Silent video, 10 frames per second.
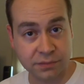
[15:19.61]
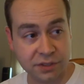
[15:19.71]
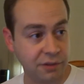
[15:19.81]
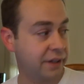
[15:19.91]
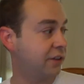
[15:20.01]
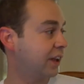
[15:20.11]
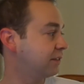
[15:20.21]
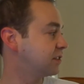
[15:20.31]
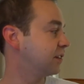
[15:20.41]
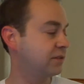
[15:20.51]
so I don't
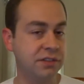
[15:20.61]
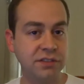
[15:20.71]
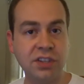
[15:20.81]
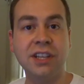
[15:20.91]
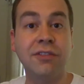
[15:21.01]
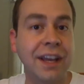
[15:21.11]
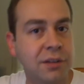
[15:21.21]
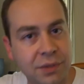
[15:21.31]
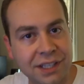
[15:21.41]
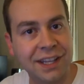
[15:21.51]
have stuff just sitting
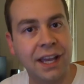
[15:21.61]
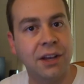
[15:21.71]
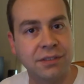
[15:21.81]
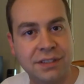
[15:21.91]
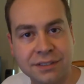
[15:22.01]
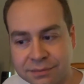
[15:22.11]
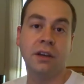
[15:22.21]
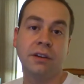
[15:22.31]
randomly in the house.